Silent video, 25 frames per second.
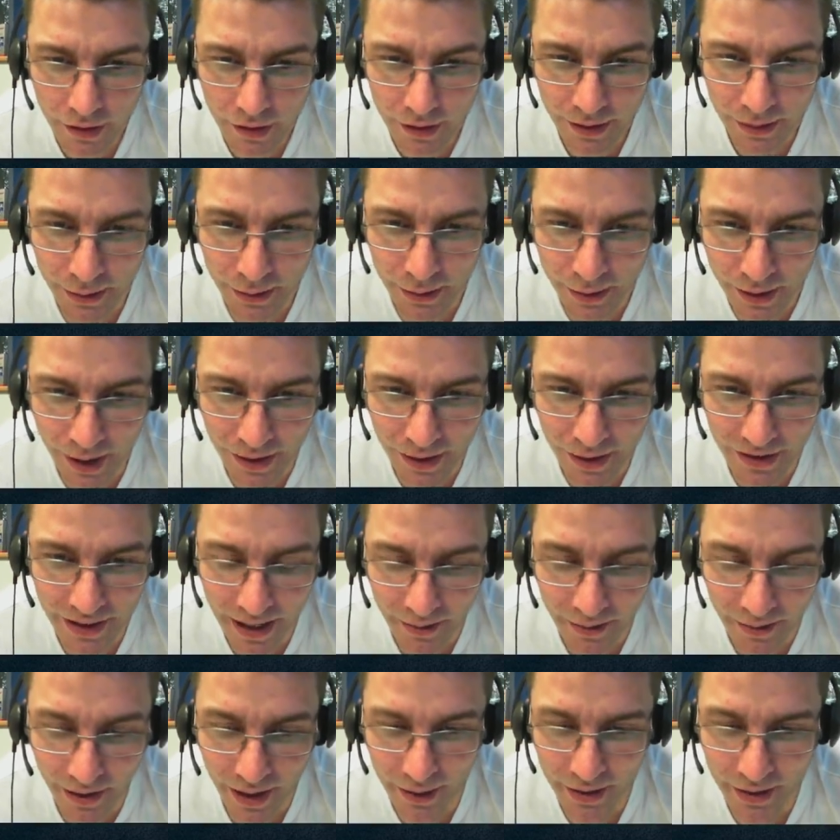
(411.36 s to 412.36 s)
you can't
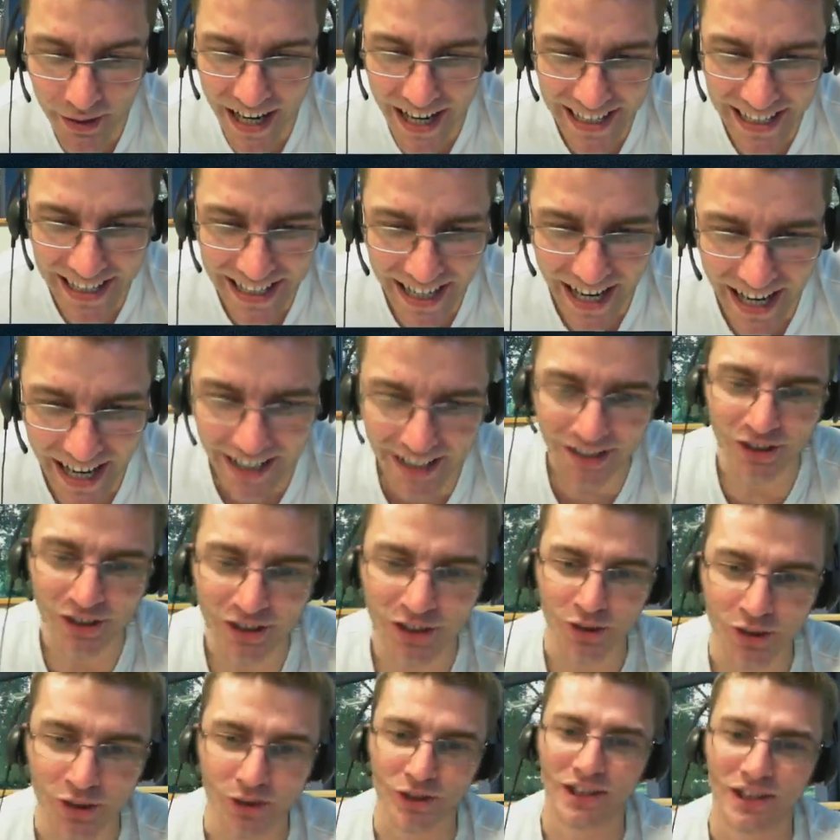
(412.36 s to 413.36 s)
download any hacks
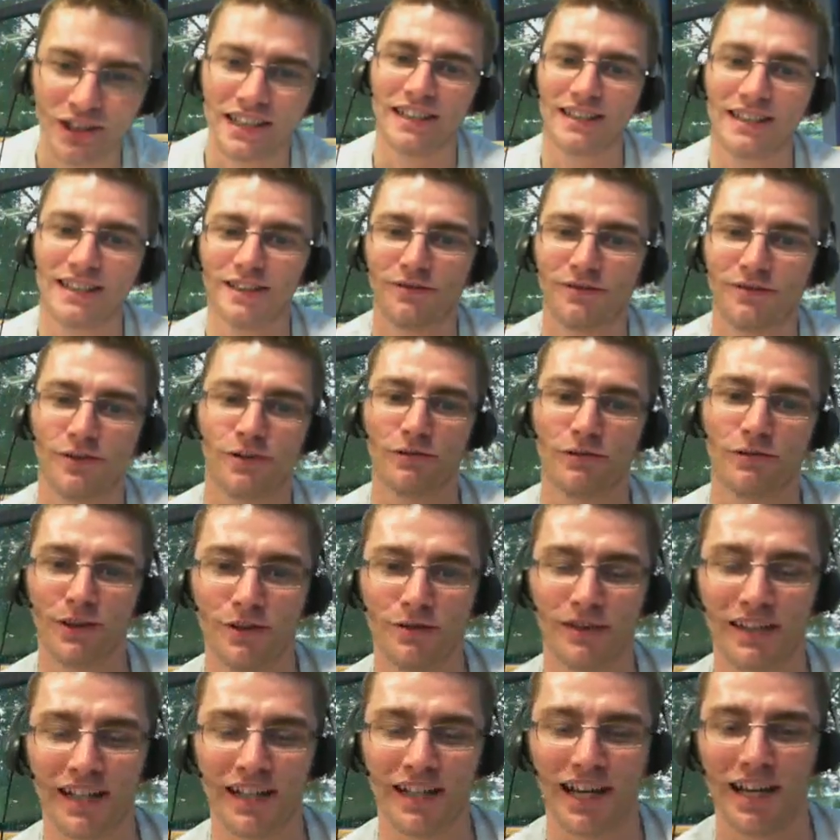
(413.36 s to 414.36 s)
or cheats for
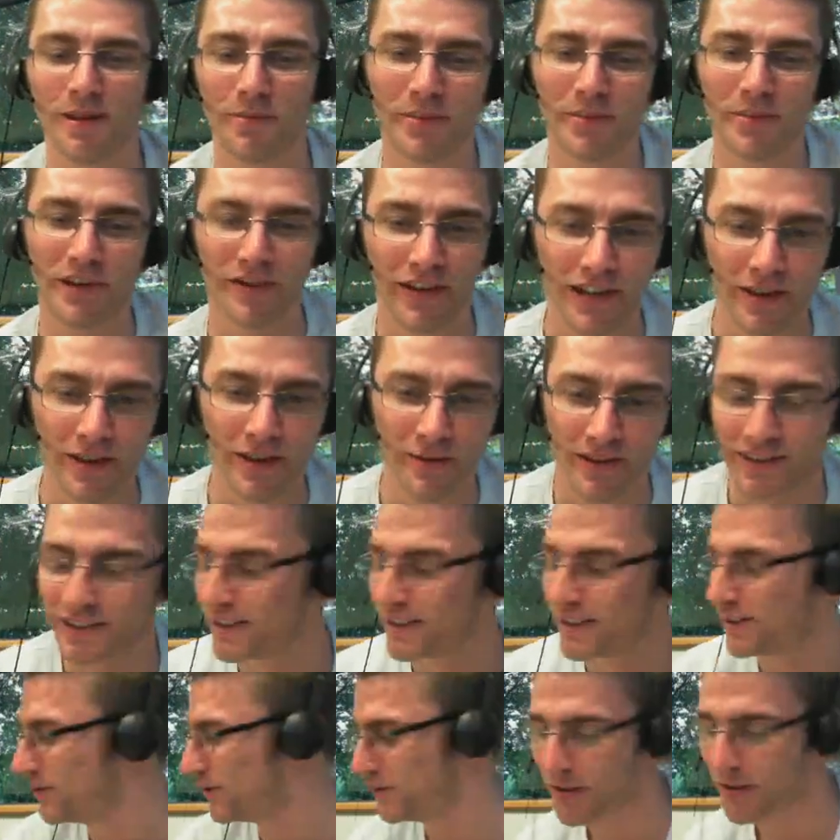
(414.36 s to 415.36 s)
RuneScape. If anyone
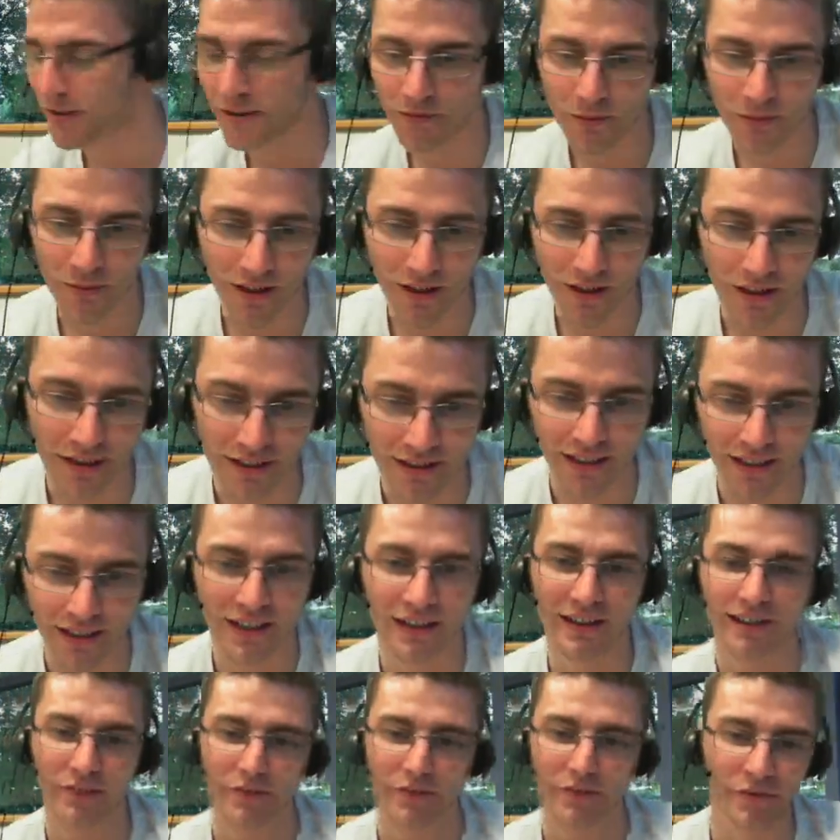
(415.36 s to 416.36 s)
tells you otherwise,
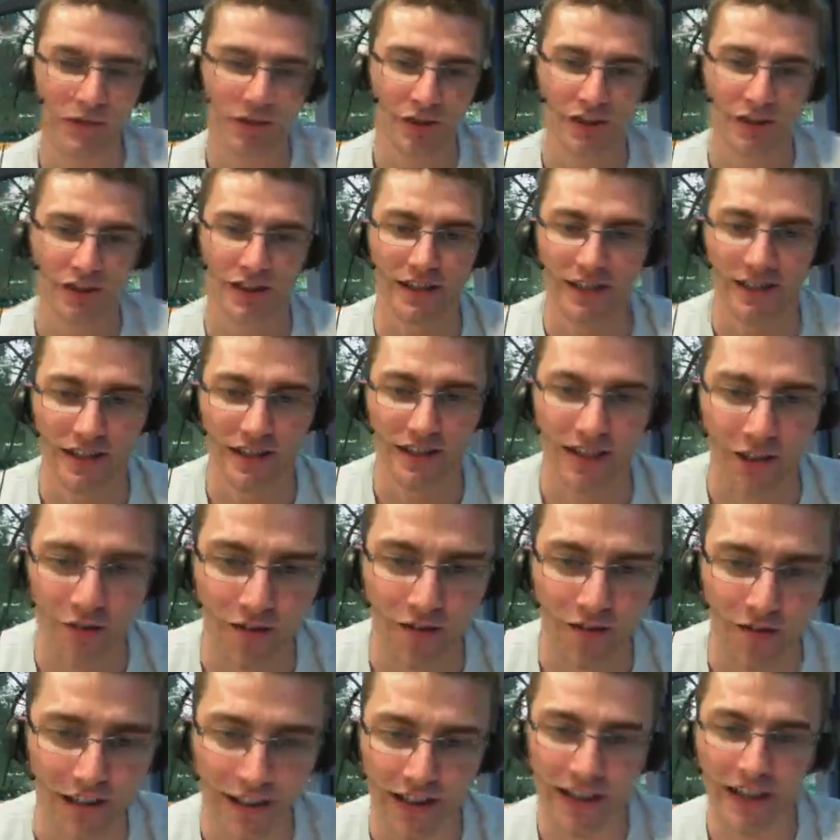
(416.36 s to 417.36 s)
they're phishing and they're
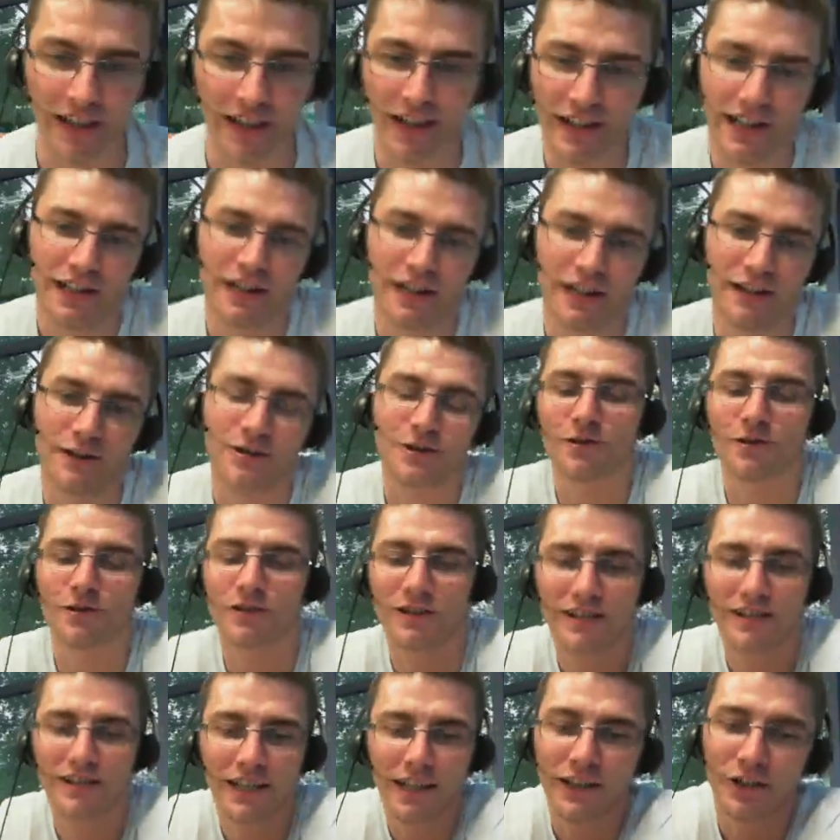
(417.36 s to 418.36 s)
trying to get a keylogger or
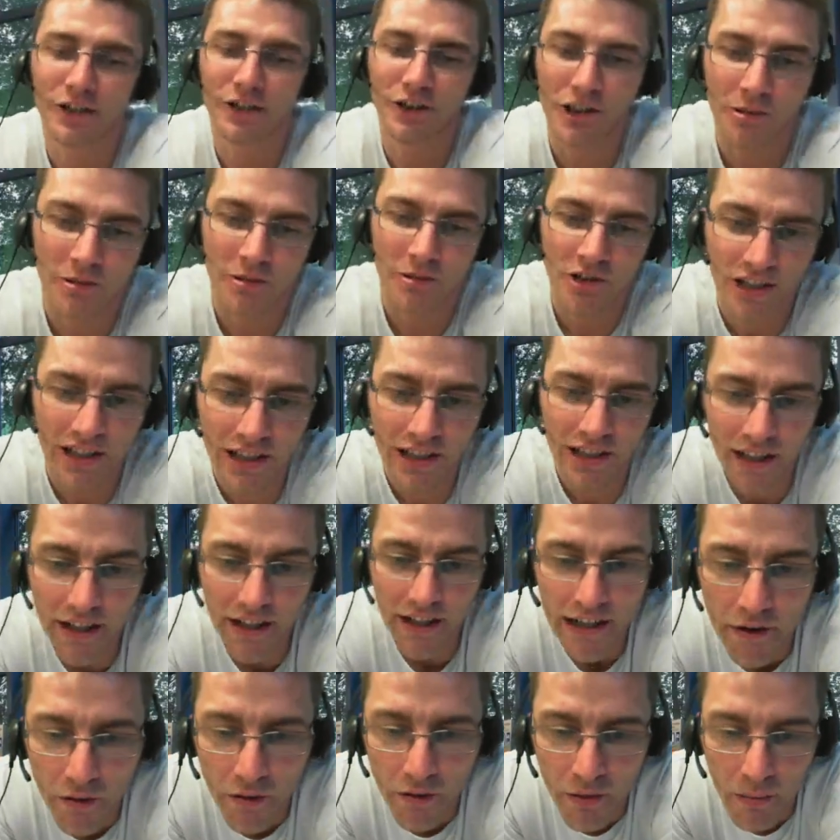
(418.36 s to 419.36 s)
something on your machine.
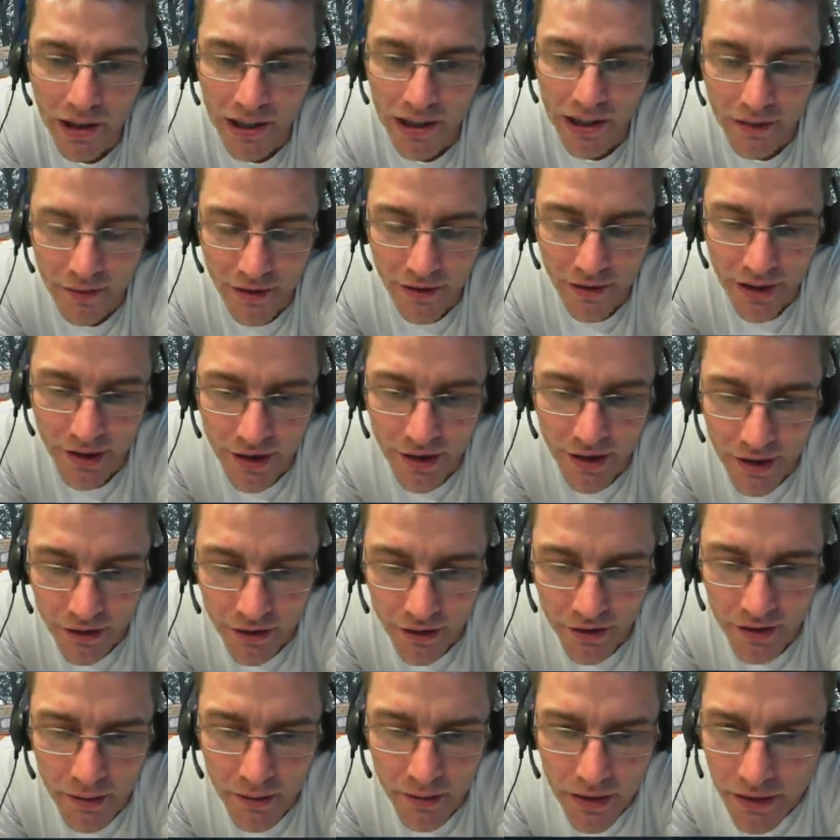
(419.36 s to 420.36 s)
Never believe it, you can't
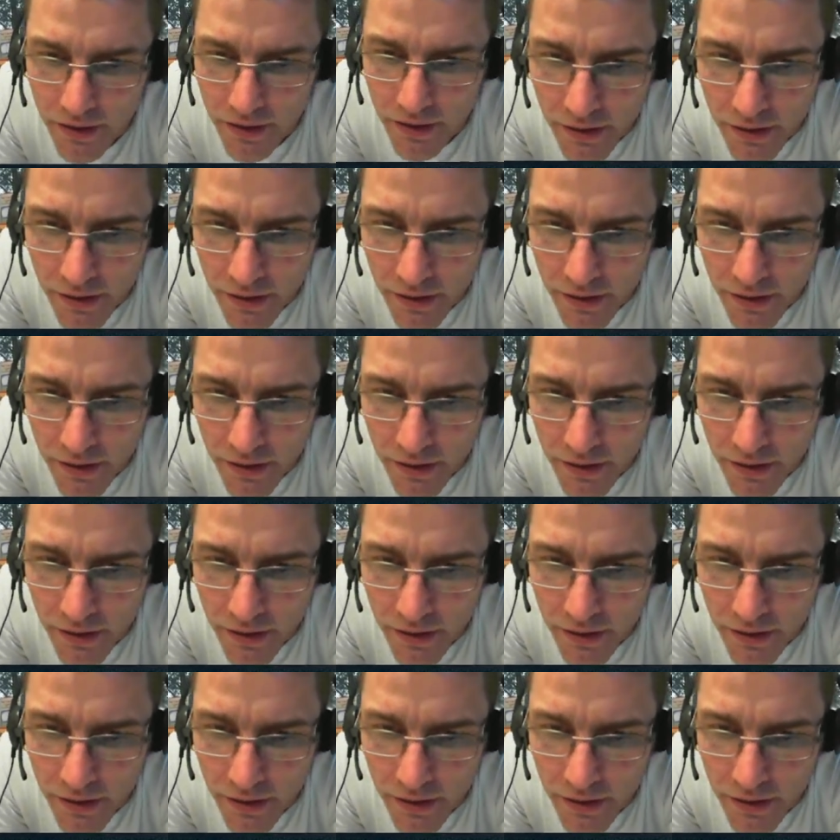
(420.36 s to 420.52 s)
do it.